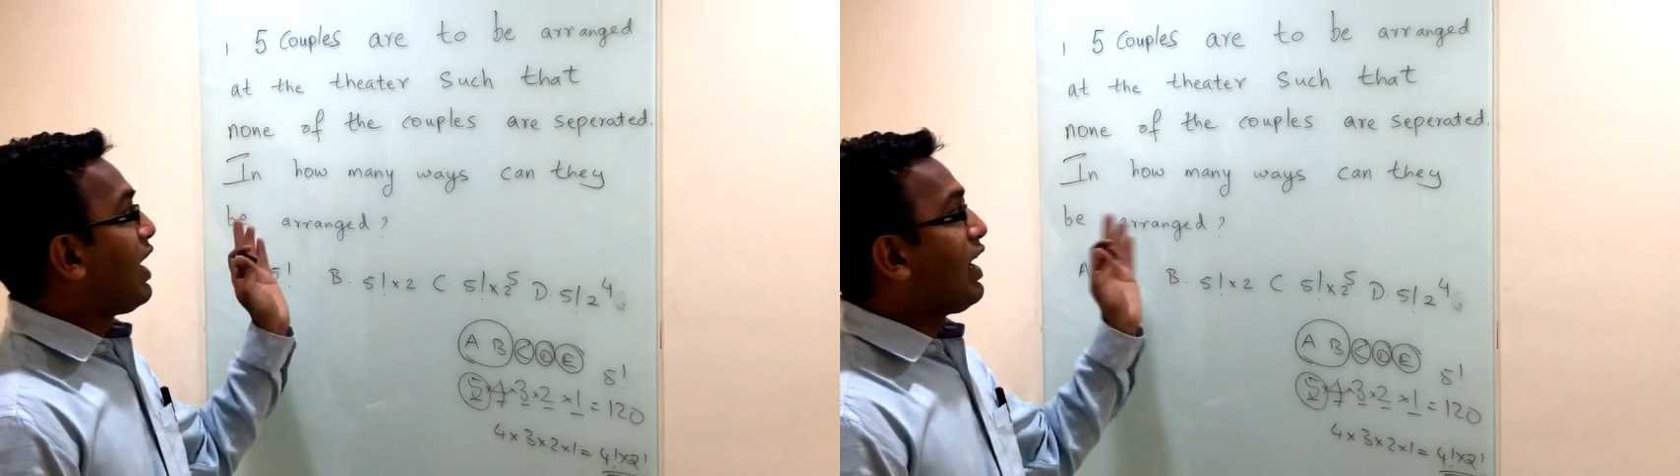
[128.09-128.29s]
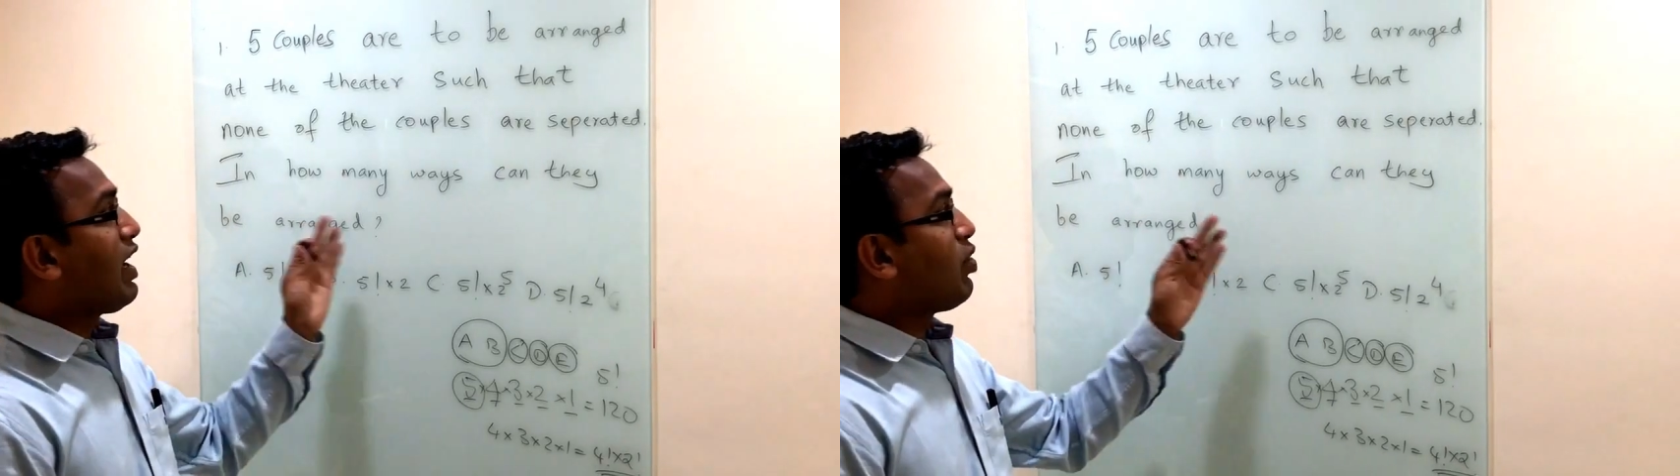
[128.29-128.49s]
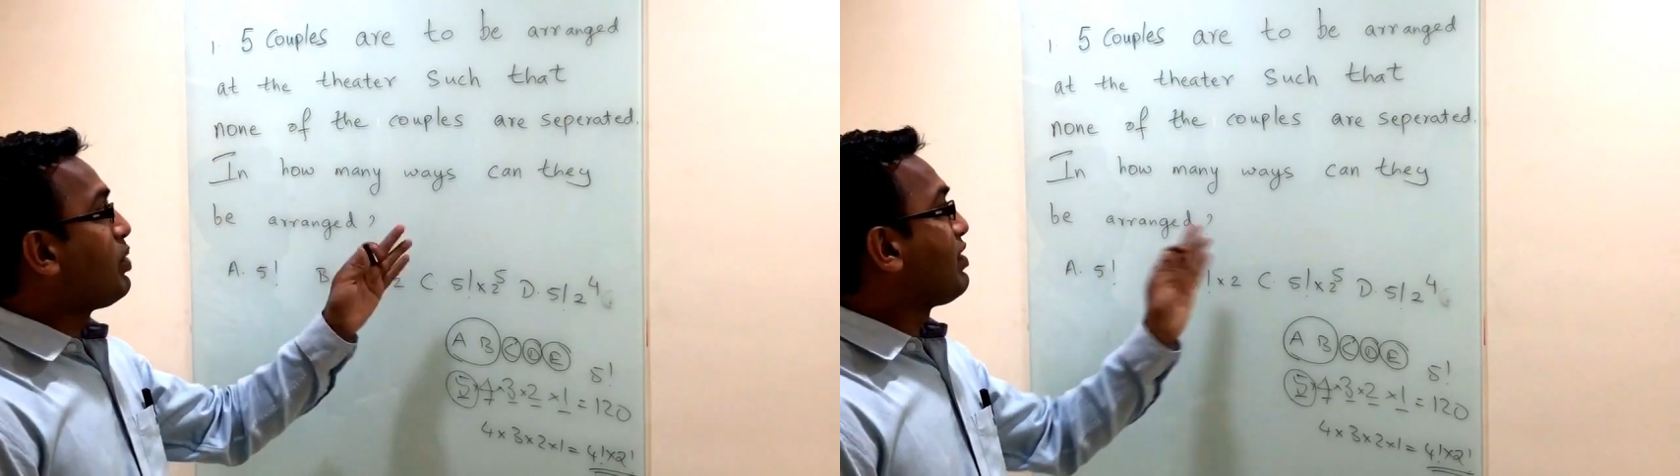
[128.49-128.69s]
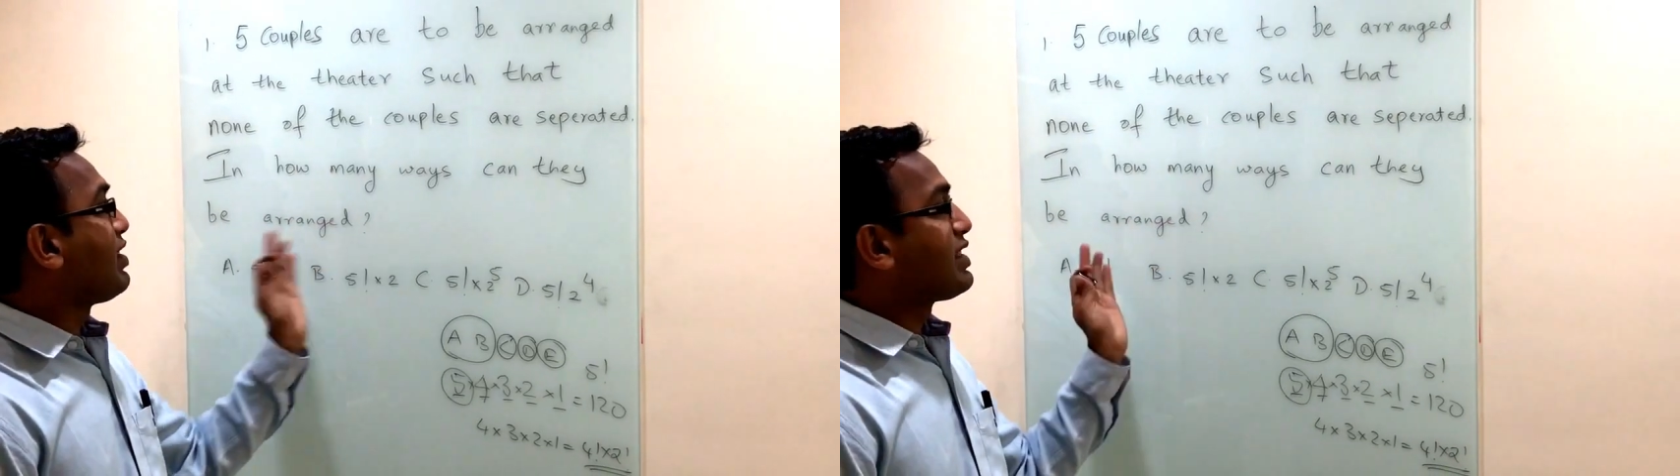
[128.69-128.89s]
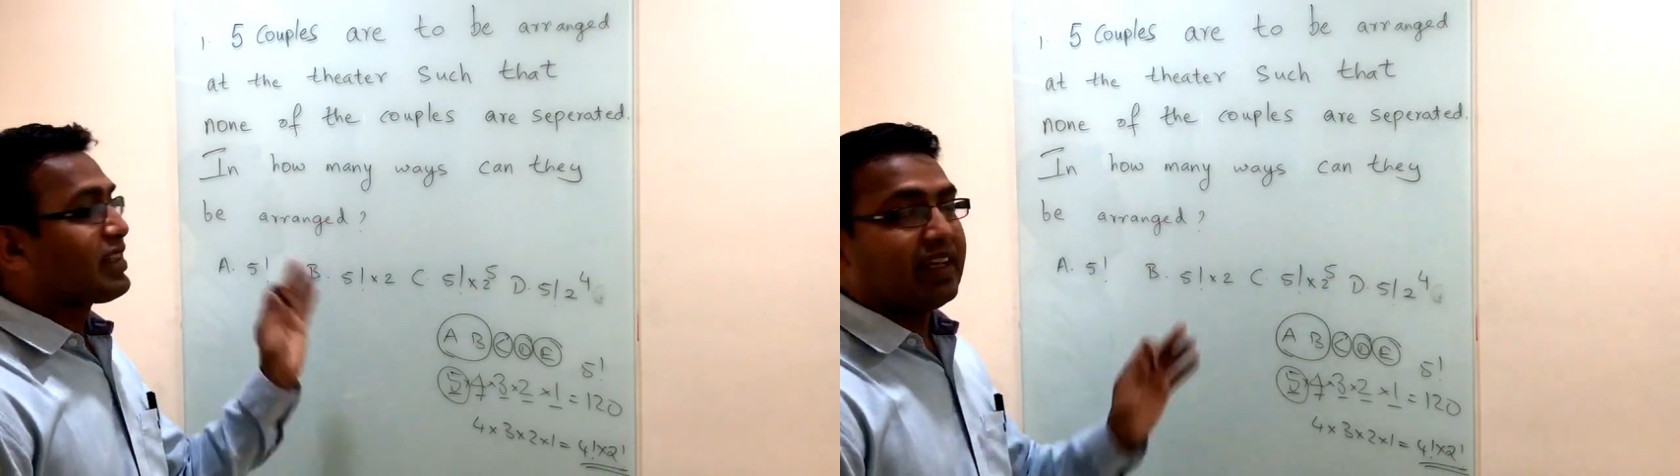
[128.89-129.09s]
and how many
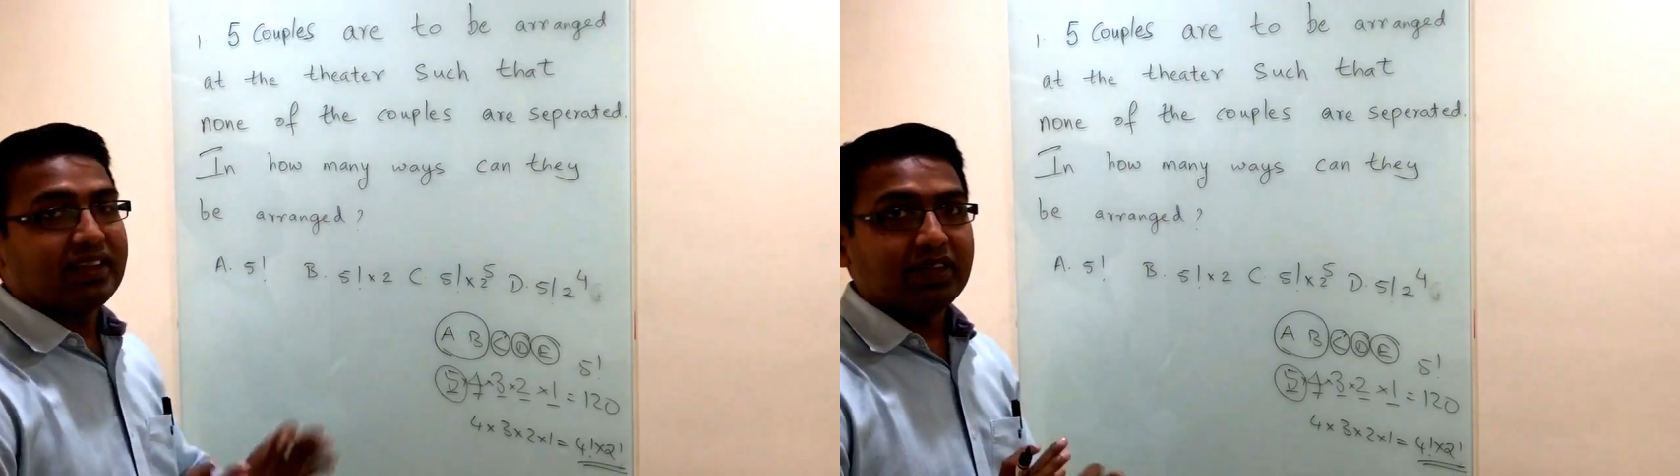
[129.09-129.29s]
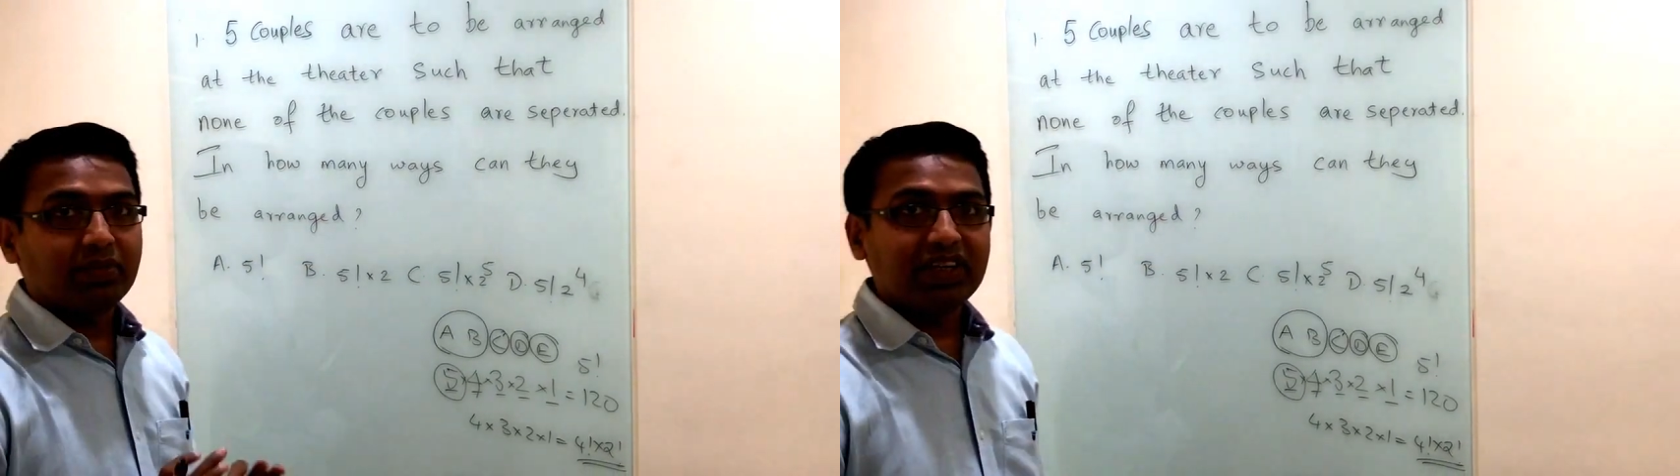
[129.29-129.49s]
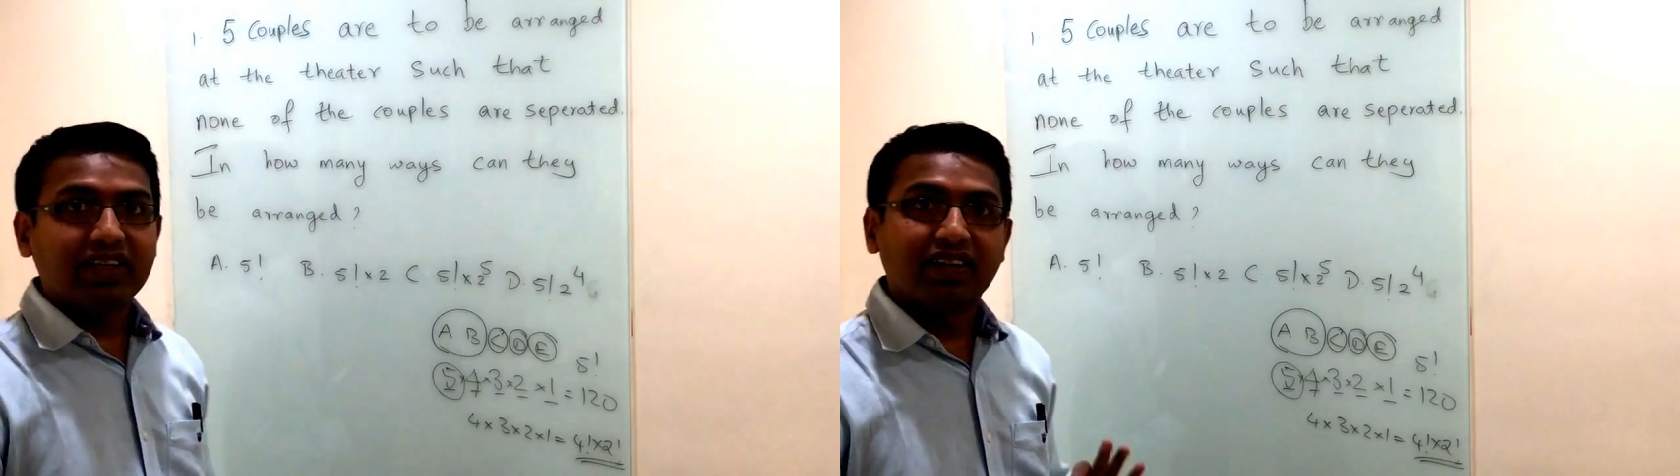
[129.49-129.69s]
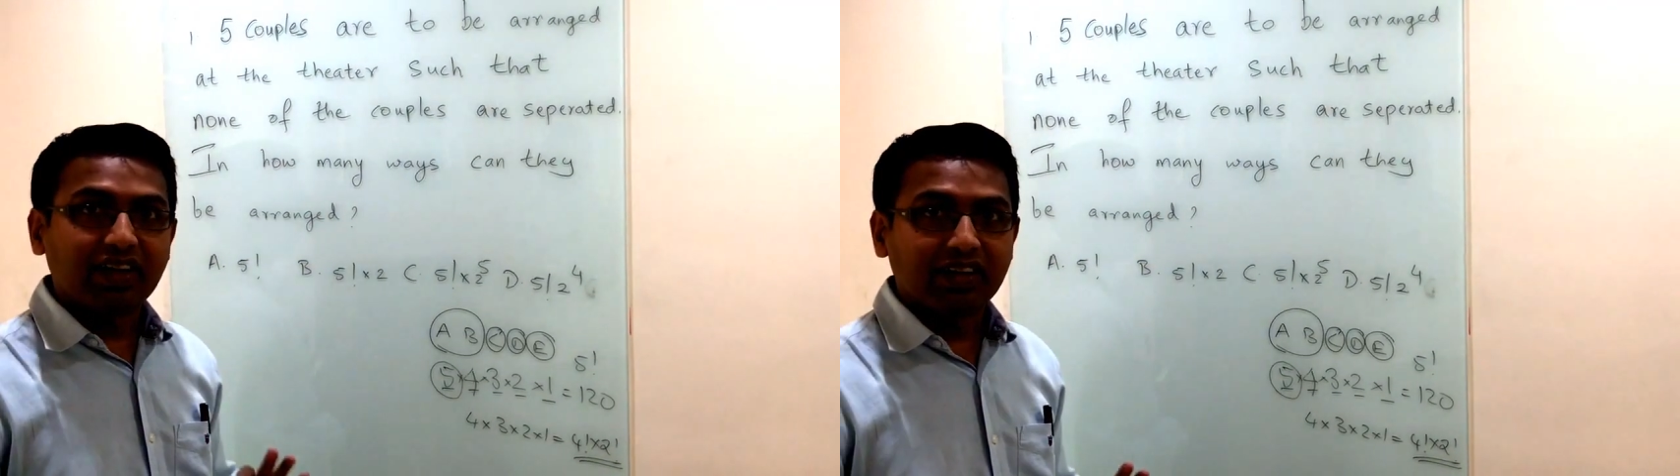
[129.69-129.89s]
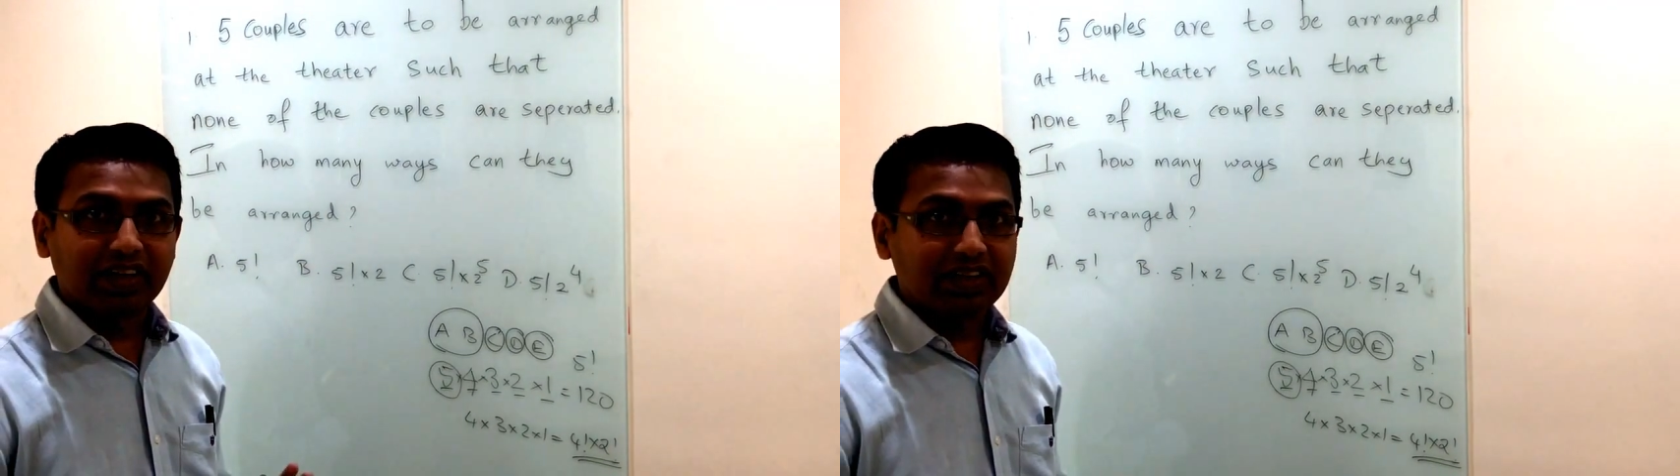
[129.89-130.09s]
ways can they be
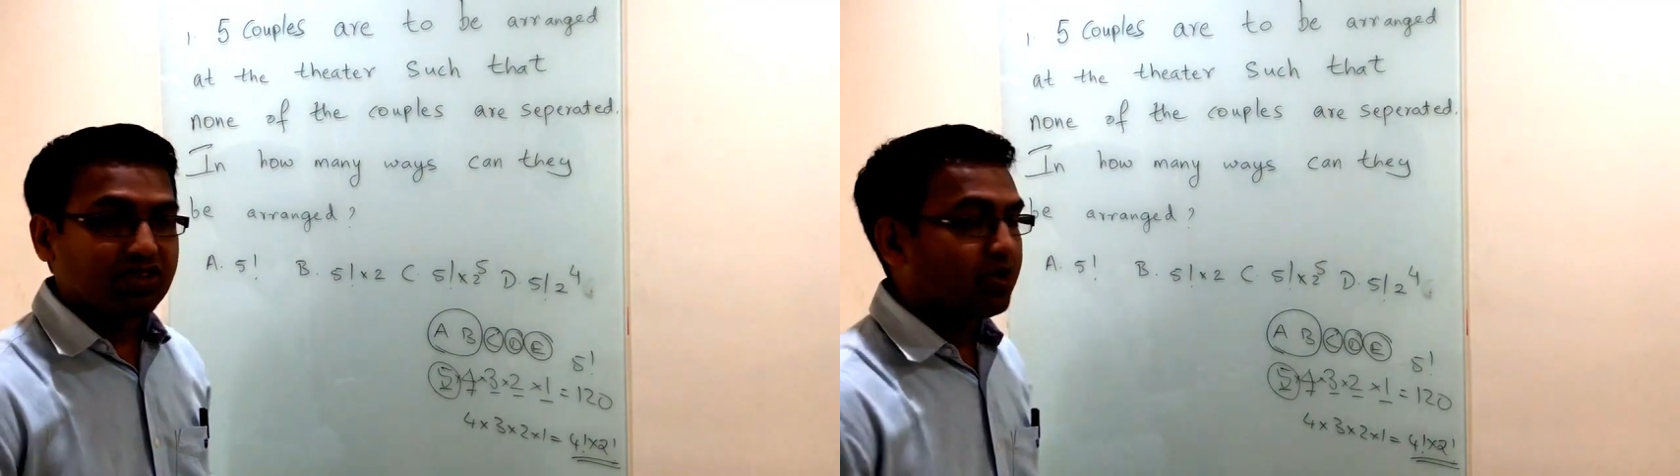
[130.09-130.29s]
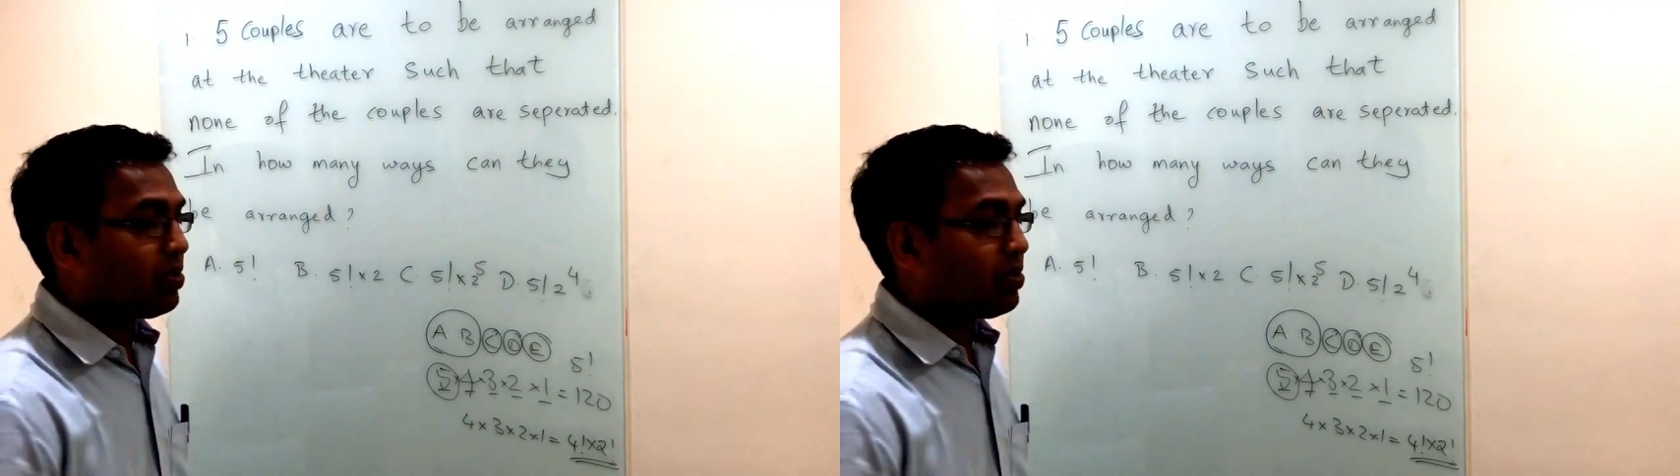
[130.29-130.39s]
arranged?